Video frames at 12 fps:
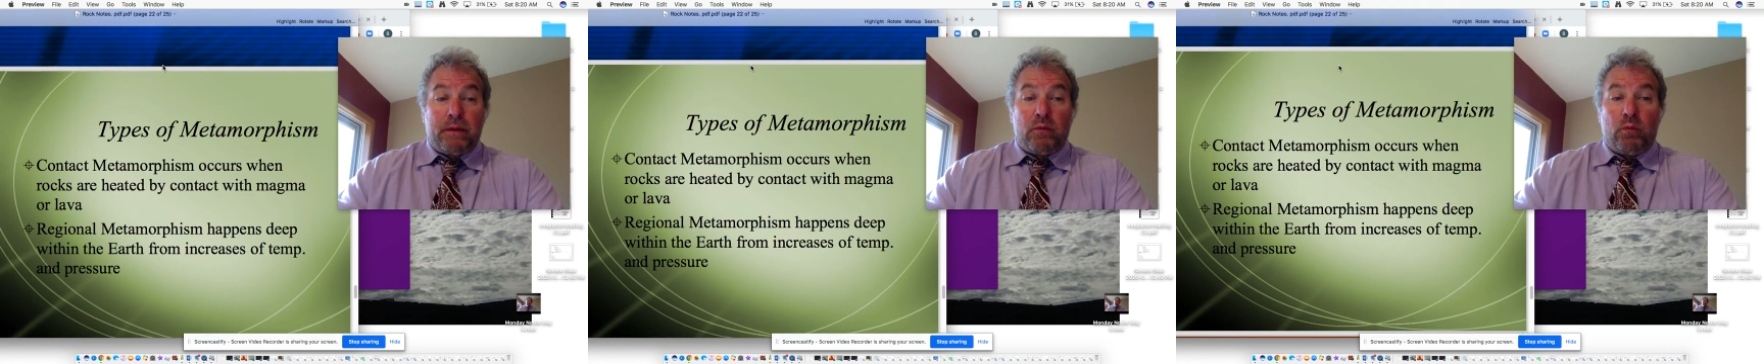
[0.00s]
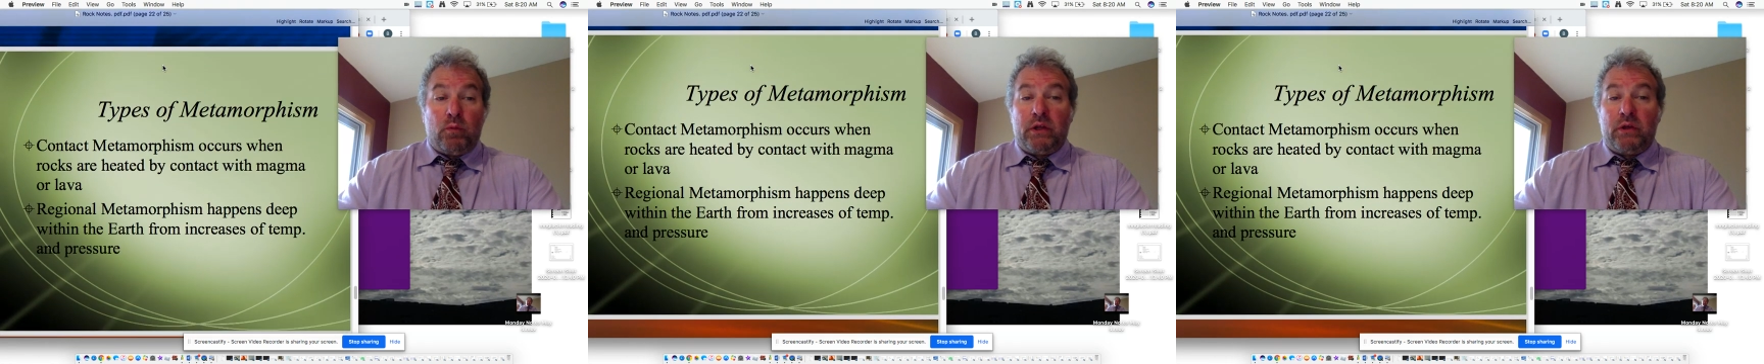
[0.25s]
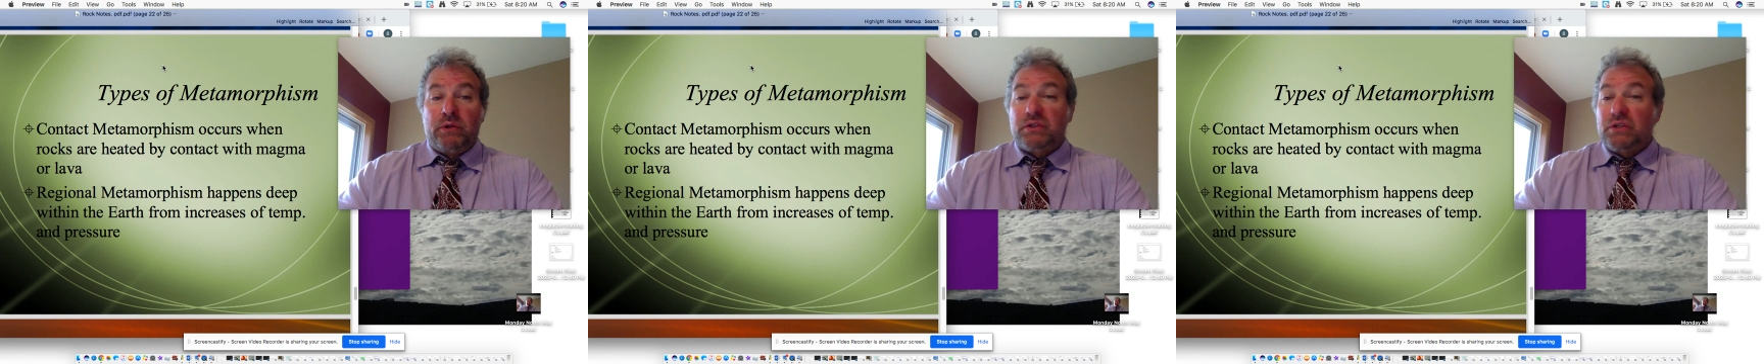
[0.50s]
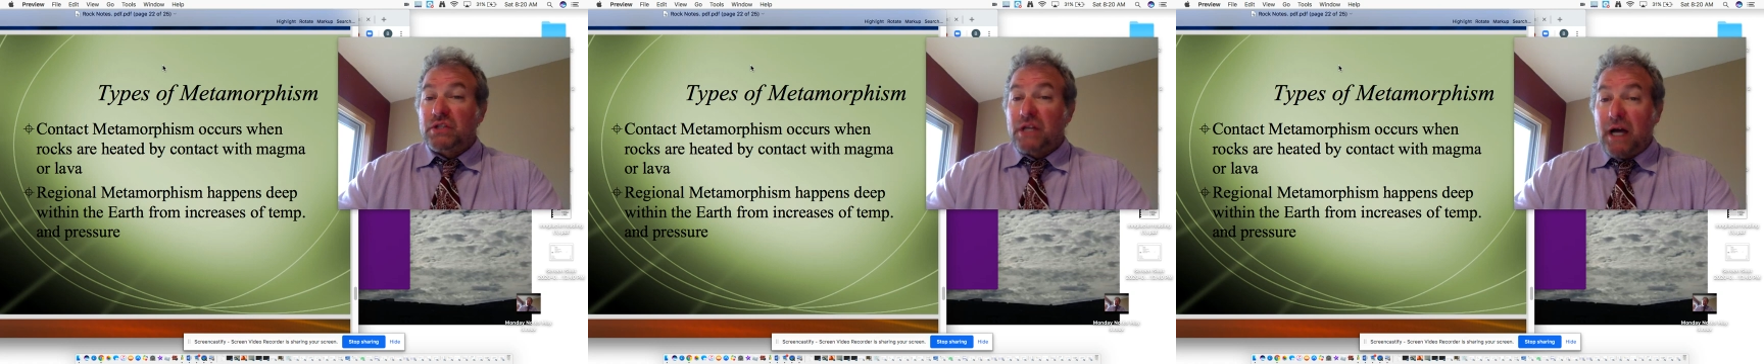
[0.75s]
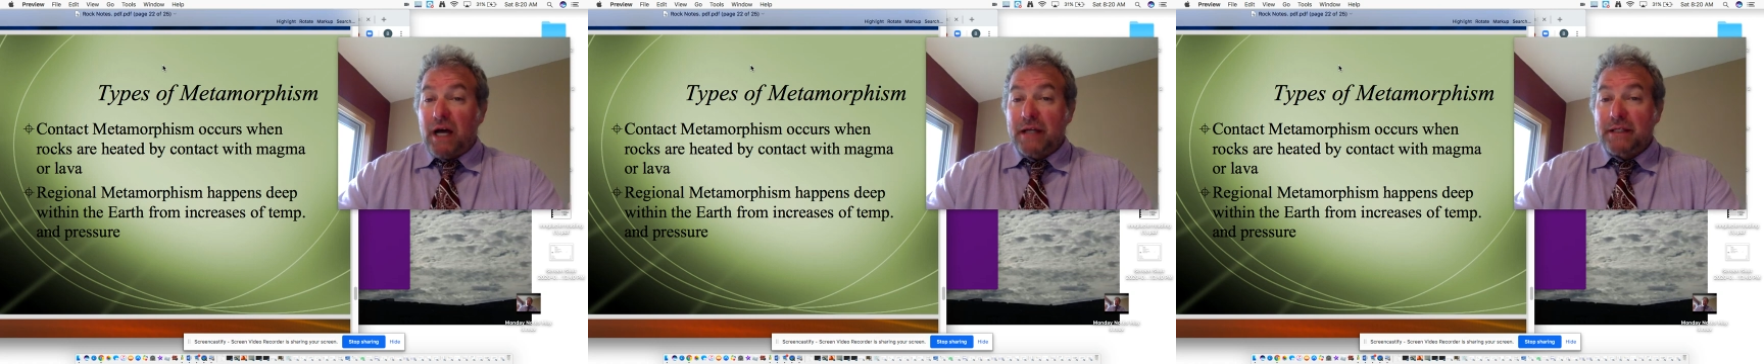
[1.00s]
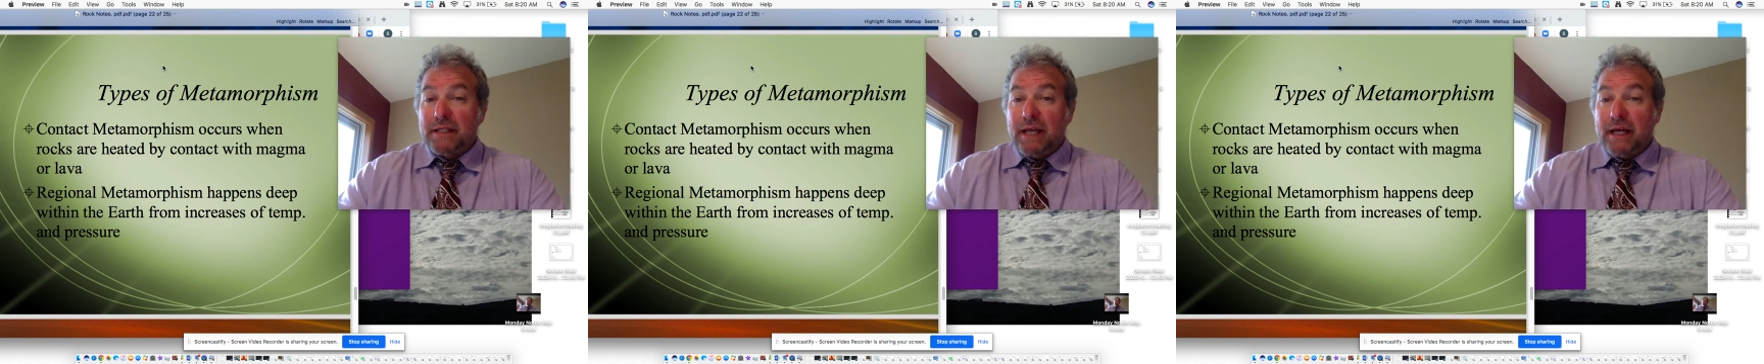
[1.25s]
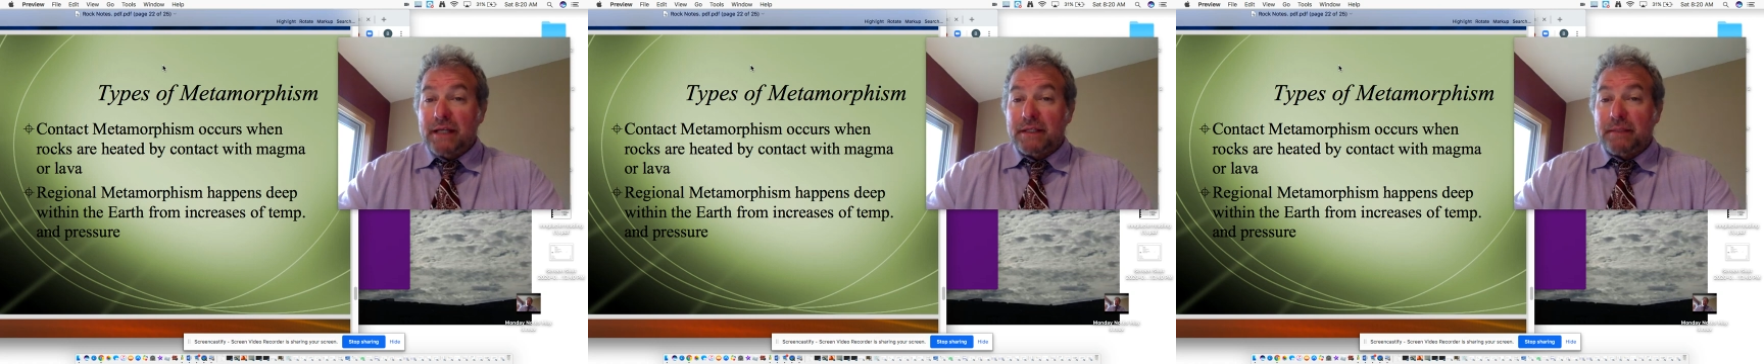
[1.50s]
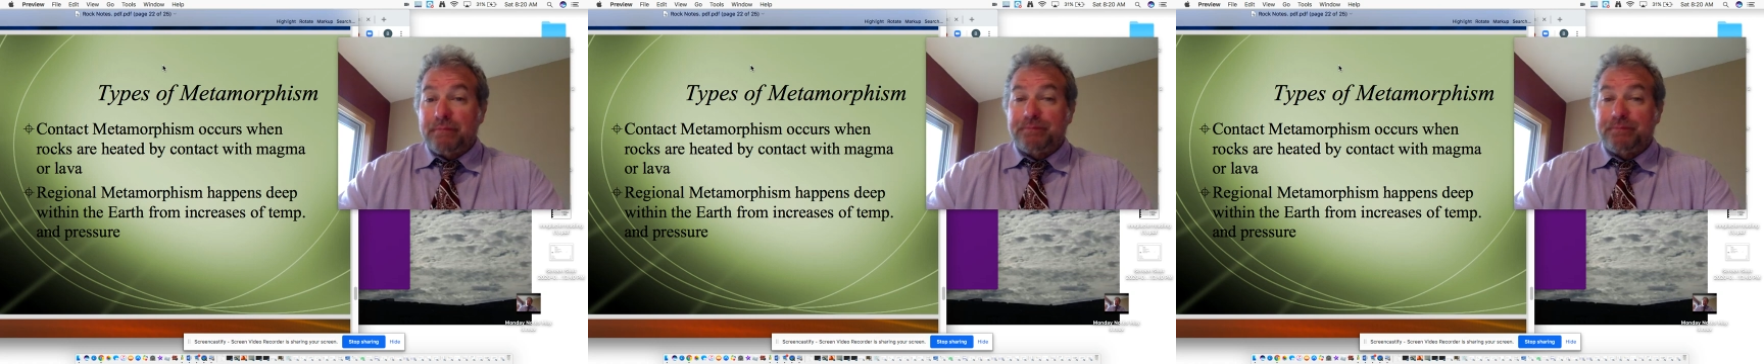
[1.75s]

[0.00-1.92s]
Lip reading: One of those is contact.